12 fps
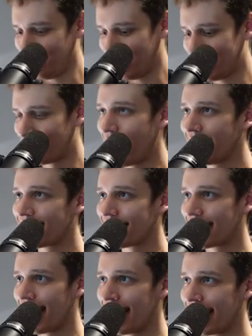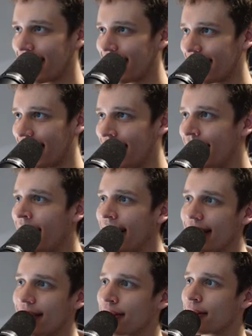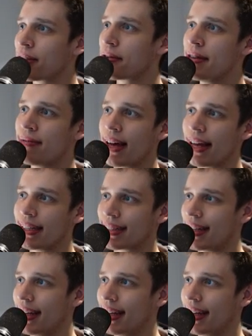these mines are dying, are they? He's lost 3 mines.